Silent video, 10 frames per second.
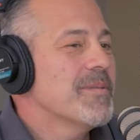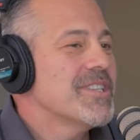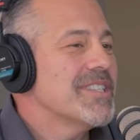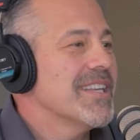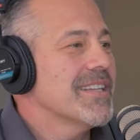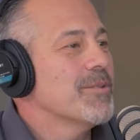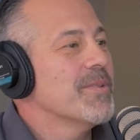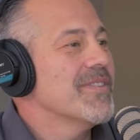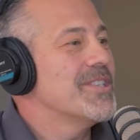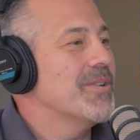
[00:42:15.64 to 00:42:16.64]
people just need a little
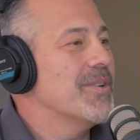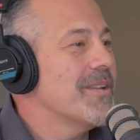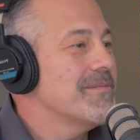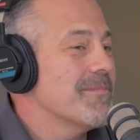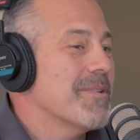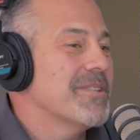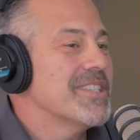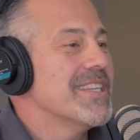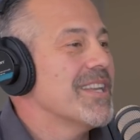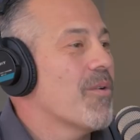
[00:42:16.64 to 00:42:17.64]
bit of a tune up. Some people
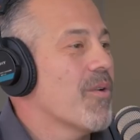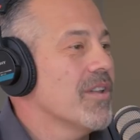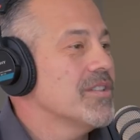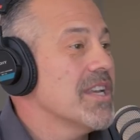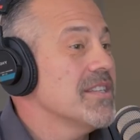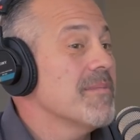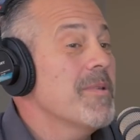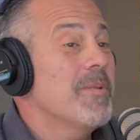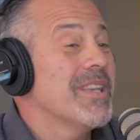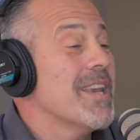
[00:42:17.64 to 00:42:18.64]
just need an oil change. Some
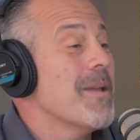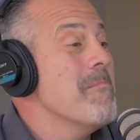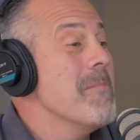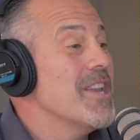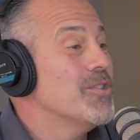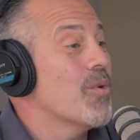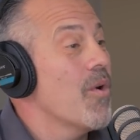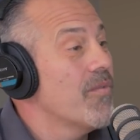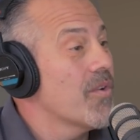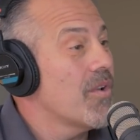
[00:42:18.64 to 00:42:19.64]
people need a major
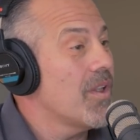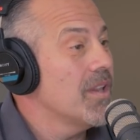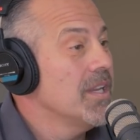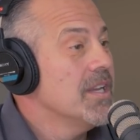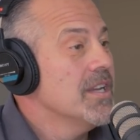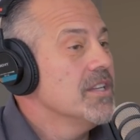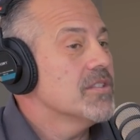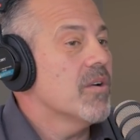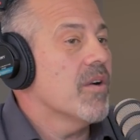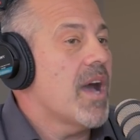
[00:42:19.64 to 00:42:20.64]
overhaul. Right.
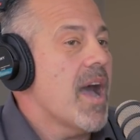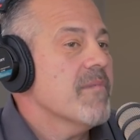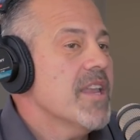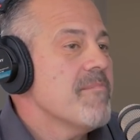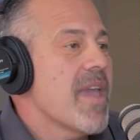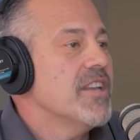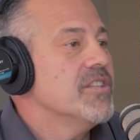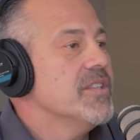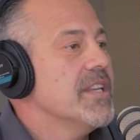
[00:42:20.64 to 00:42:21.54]
So I'm going to manage you